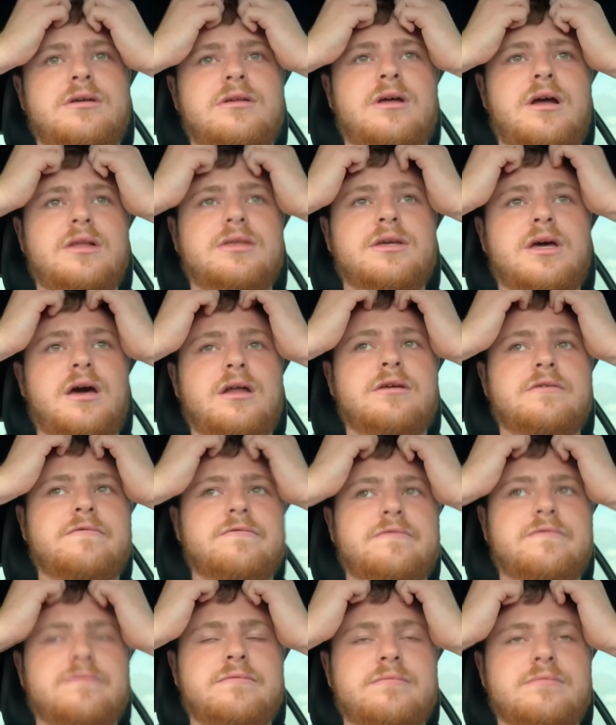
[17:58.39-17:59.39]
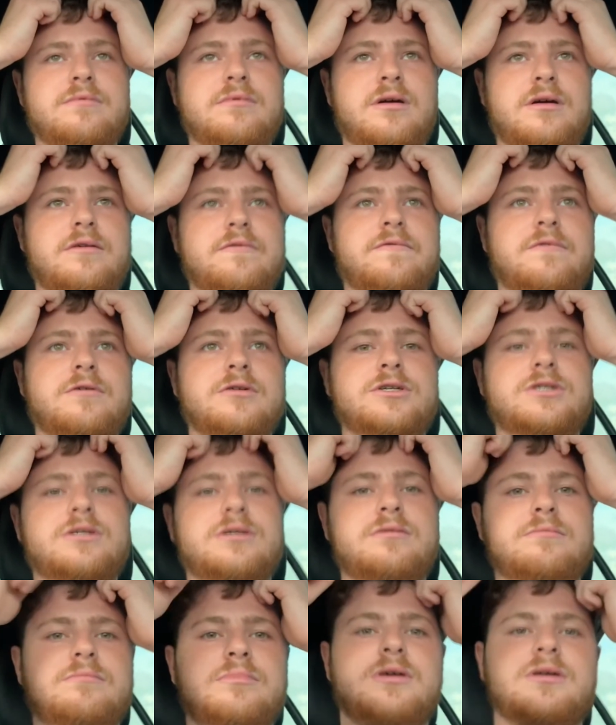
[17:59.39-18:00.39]
That's kind of
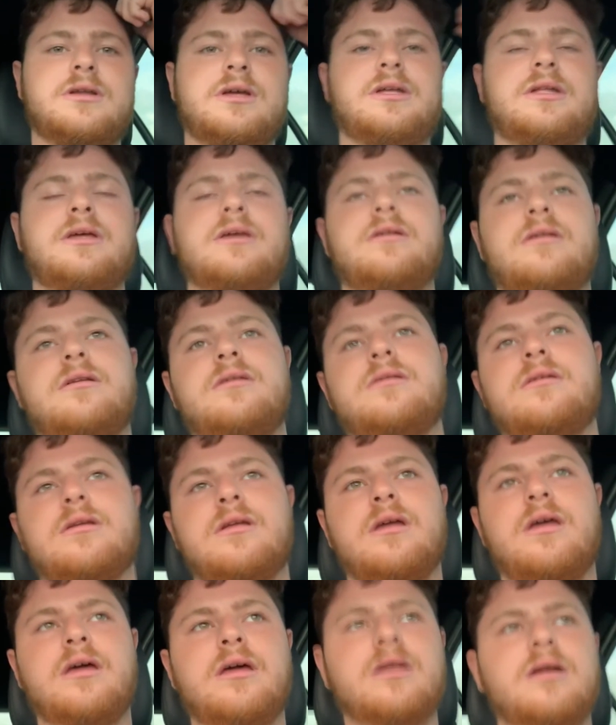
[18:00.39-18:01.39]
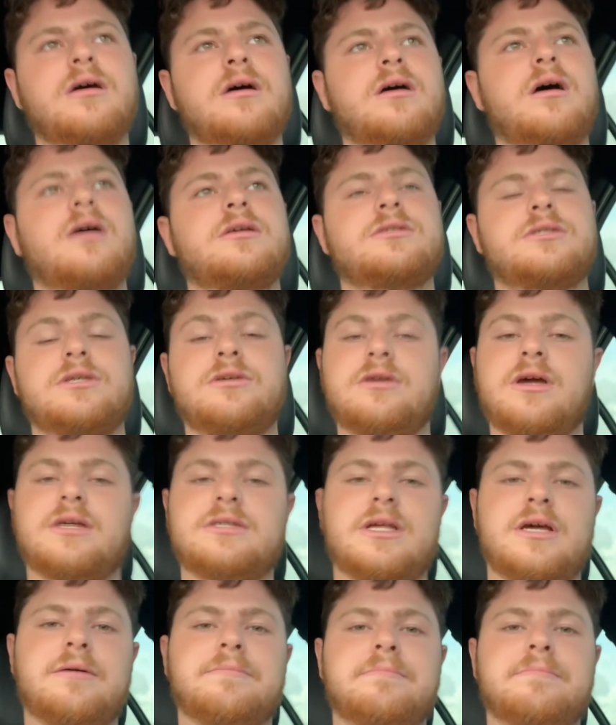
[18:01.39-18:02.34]
unfortunate, but it did. And I'll see you guys later.